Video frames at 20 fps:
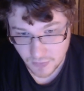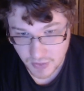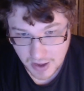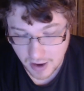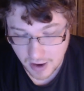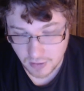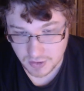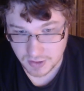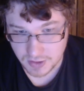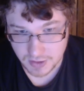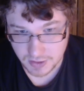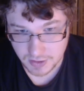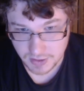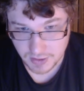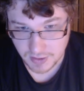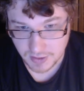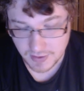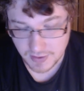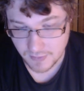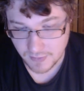
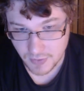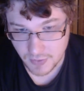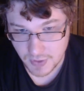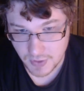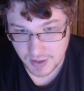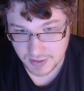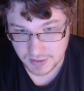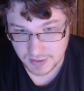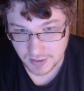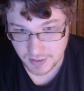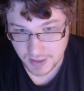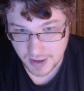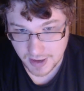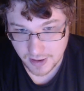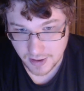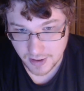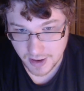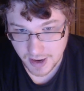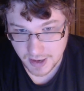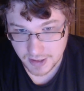thousands of different things on the
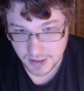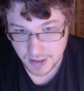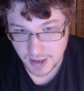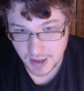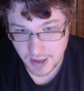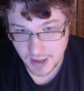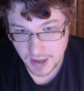internet,